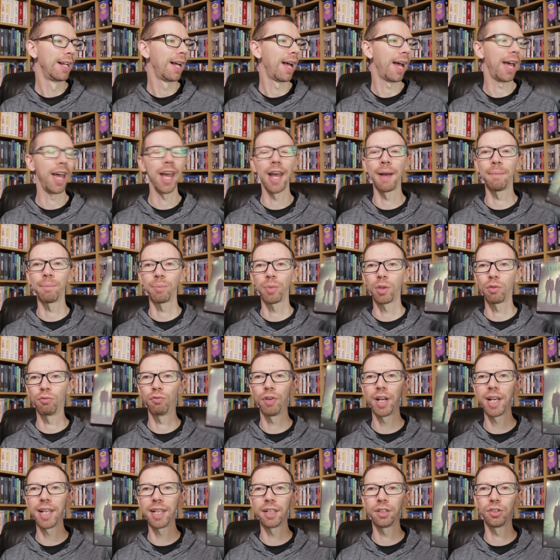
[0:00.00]

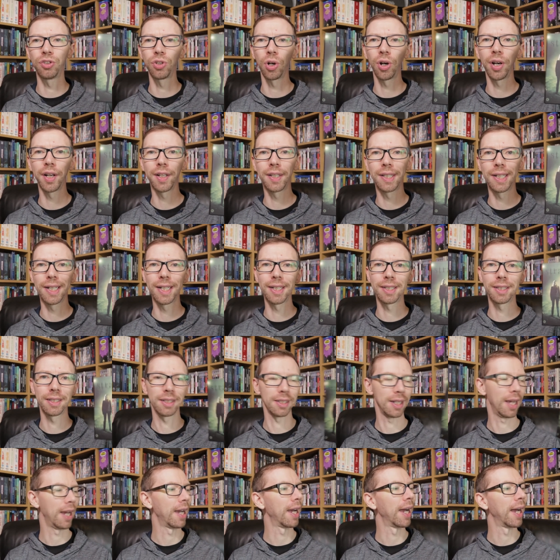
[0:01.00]
Really enjoyed
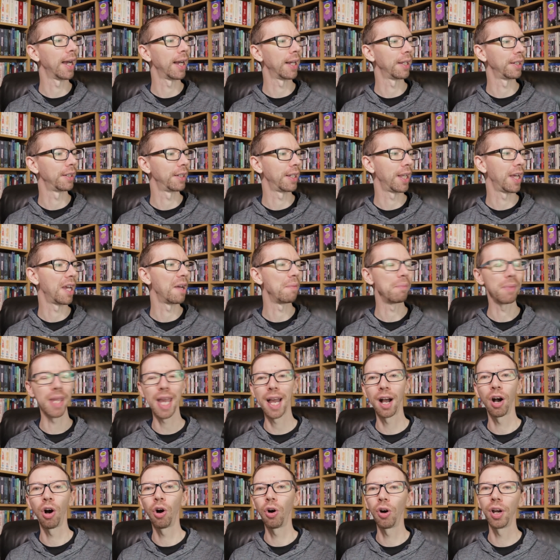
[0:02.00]
this, and
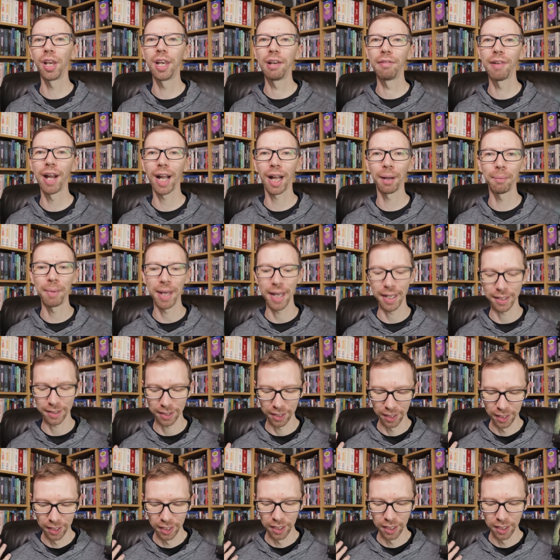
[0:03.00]
yeah, highly recommend.